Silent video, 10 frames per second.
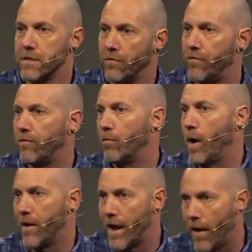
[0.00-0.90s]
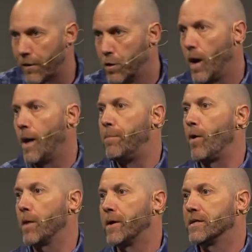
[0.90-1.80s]
of where and how I grew up, and
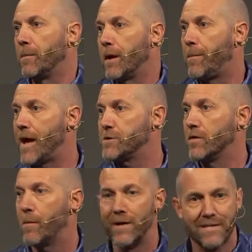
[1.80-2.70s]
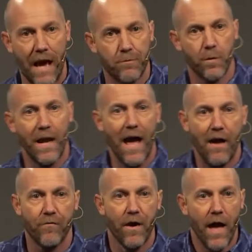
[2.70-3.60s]
partly because I've been a pastor. There have been times when I
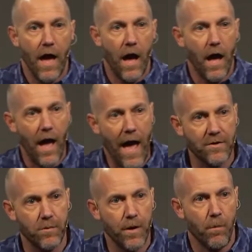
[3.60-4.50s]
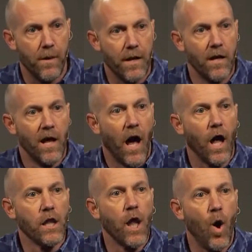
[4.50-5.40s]
have had to be or been
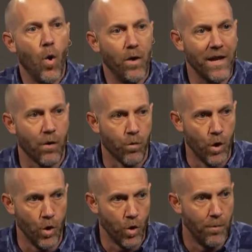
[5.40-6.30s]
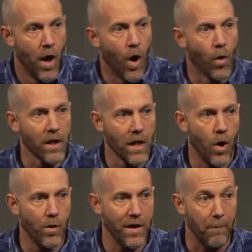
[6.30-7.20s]
alone in a room or
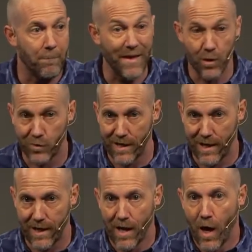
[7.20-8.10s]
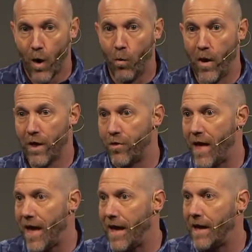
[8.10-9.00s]
alone in a building with
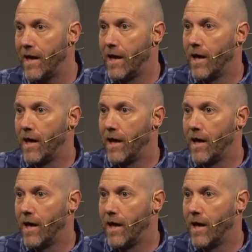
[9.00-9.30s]
a